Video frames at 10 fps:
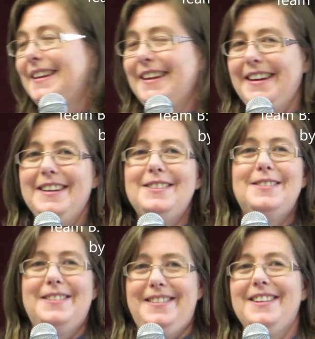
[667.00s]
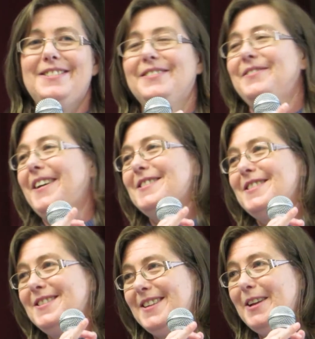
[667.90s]
Yes, that's a
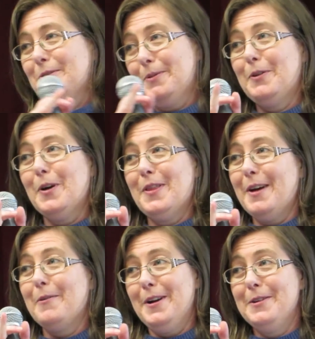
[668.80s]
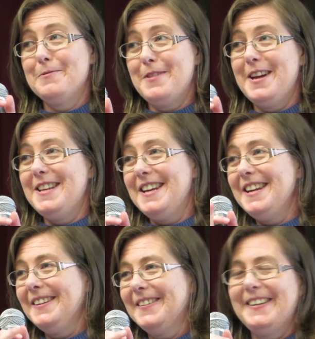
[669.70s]
fancy set. We've got that one already.
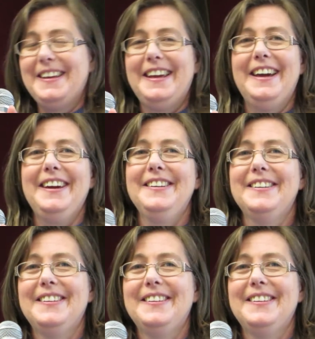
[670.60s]
Yeah.